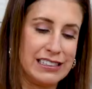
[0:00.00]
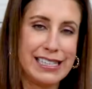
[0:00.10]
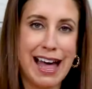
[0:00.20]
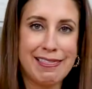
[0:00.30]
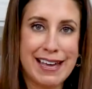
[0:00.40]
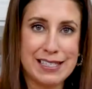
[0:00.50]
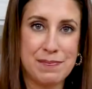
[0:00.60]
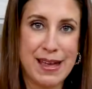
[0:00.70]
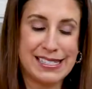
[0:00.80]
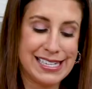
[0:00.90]
a lot less
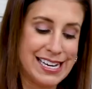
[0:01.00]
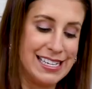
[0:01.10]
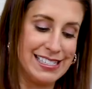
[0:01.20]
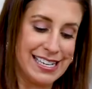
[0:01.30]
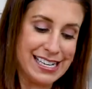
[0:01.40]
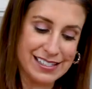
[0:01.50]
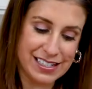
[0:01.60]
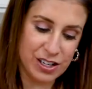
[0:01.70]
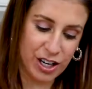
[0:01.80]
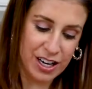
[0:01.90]
messy, it's
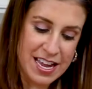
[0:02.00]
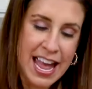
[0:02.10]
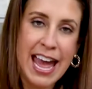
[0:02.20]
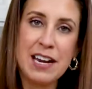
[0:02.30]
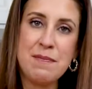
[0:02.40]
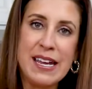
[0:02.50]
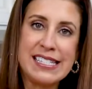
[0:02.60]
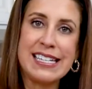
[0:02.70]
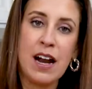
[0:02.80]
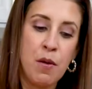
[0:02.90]
easier, and it
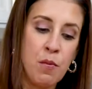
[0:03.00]
makes it